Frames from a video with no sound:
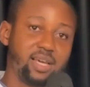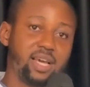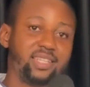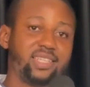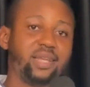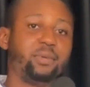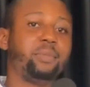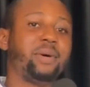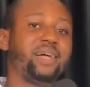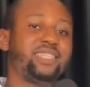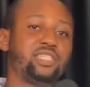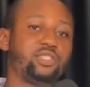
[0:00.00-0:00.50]
That
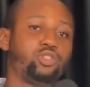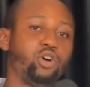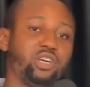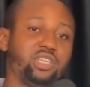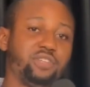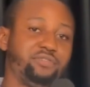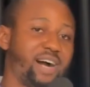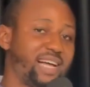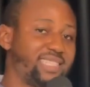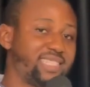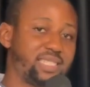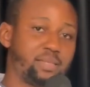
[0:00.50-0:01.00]
property is not
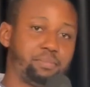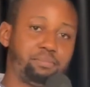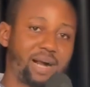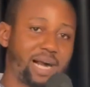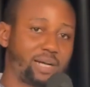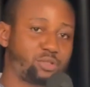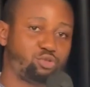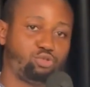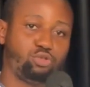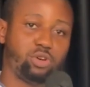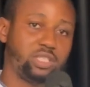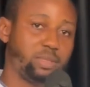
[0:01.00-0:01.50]
reverting back
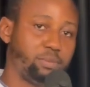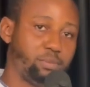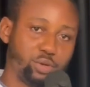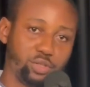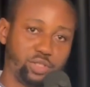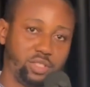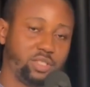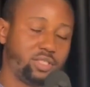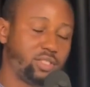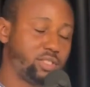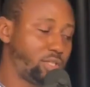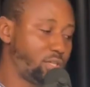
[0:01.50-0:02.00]
to
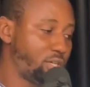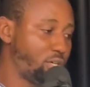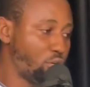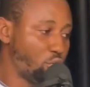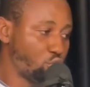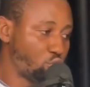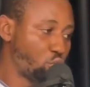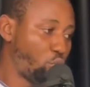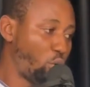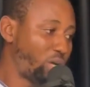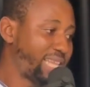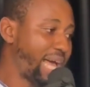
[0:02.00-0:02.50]
anybody.
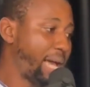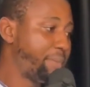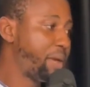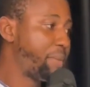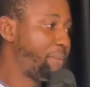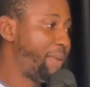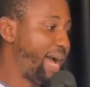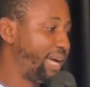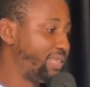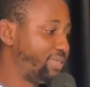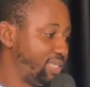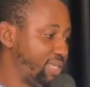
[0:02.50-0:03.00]
So what I mean
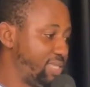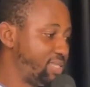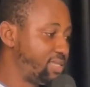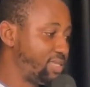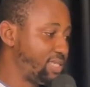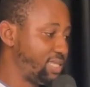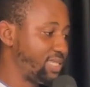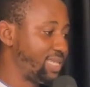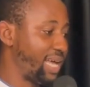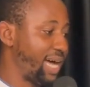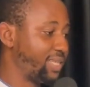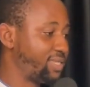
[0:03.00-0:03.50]
by this
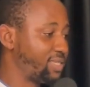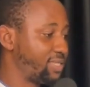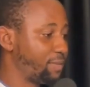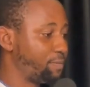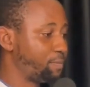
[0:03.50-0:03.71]
is that